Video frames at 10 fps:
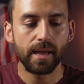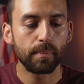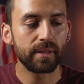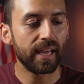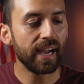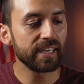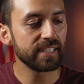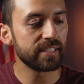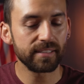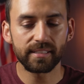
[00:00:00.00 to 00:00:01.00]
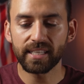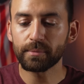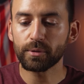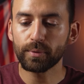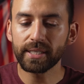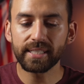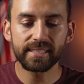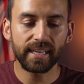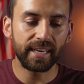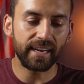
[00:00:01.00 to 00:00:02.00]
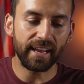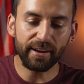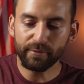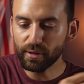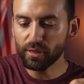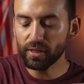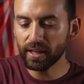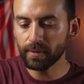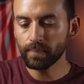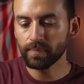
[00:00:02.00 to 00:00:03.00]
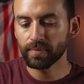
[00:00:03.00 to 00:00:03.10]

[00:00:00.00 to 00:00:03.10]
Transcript: but they actually took the time to redesign everything,